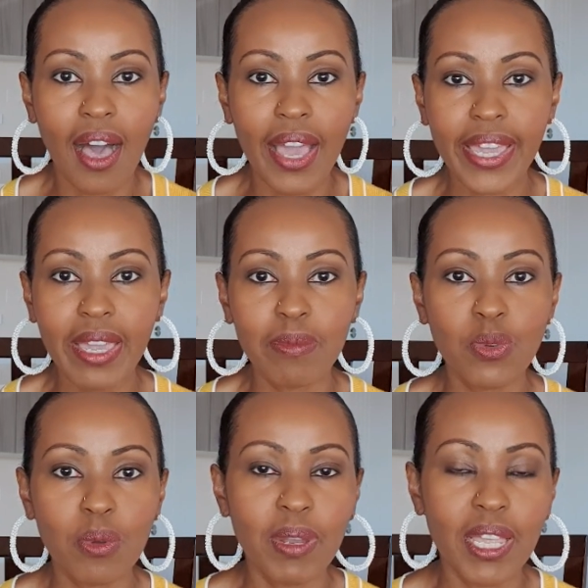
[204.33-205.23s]
I came
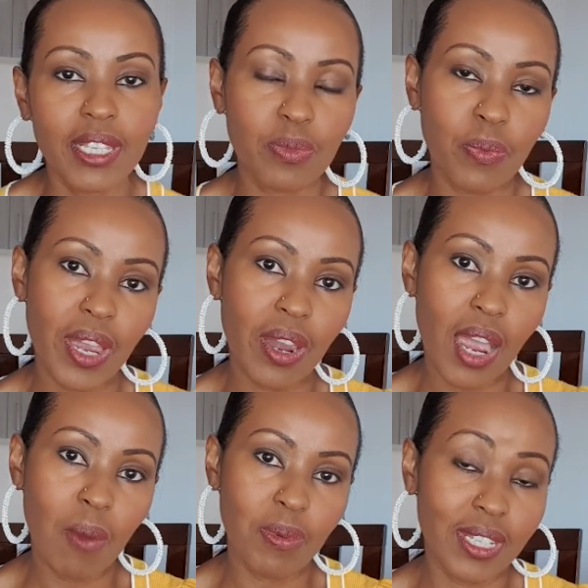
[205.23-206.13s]
to a place
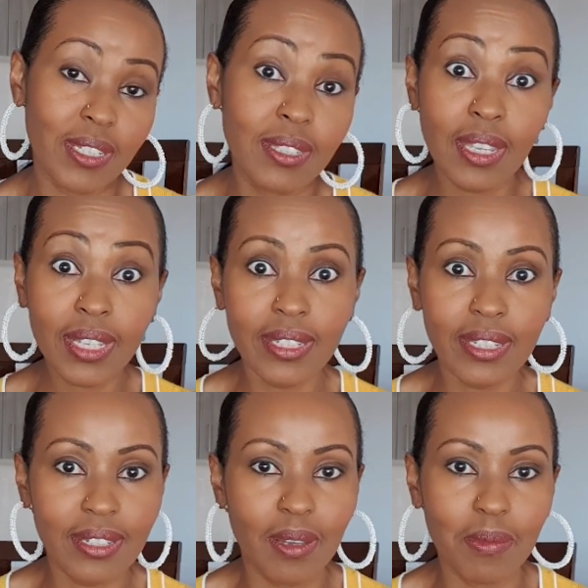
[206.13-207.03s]
where I was
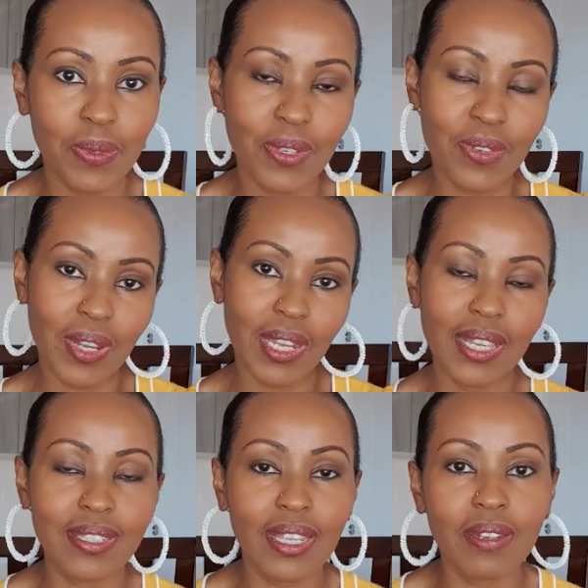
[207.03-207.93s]
excited to come to
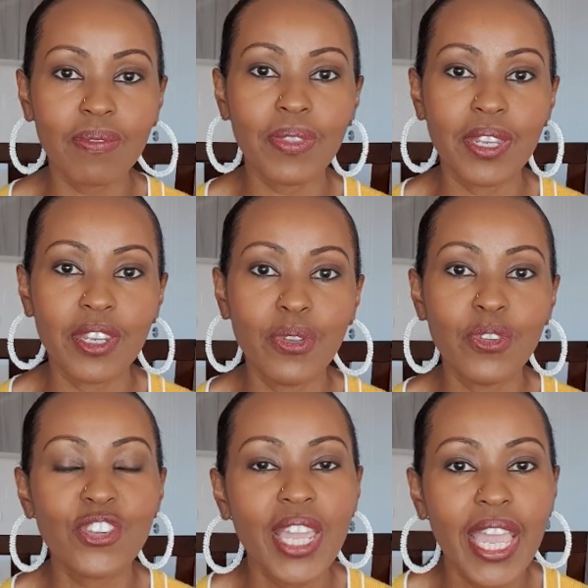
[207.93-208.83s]
Australia, excited for the new
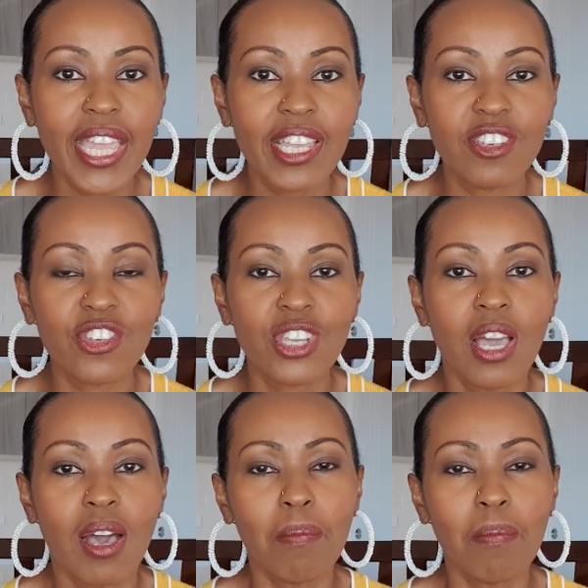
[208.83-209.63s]
change,